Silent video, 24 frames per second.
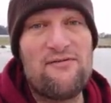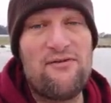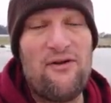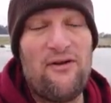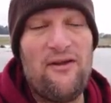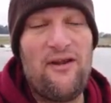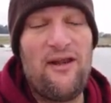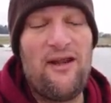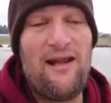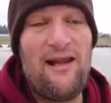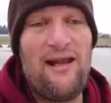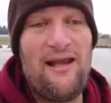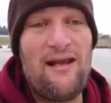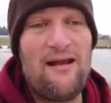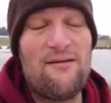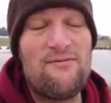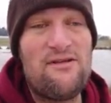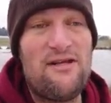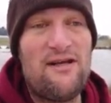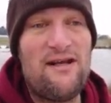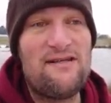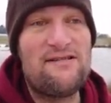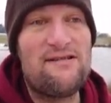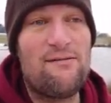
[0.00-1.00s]
in the lead up
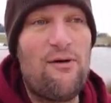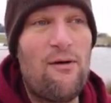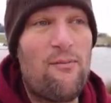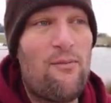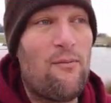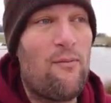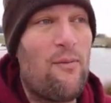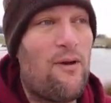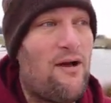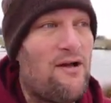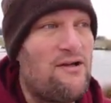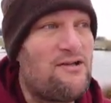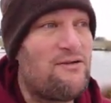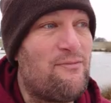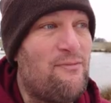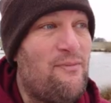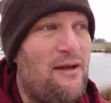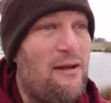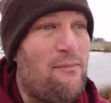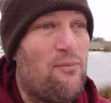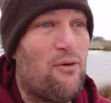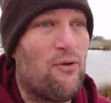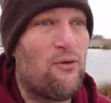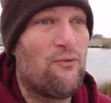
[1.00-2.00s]
to this, I'm up at
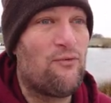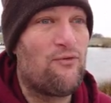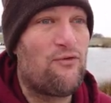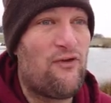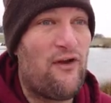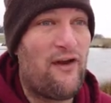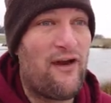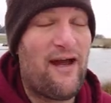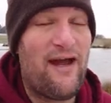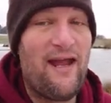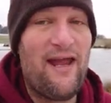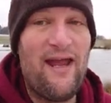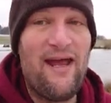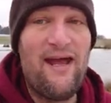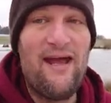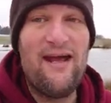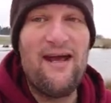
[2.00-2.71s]
Marchamley Pools today.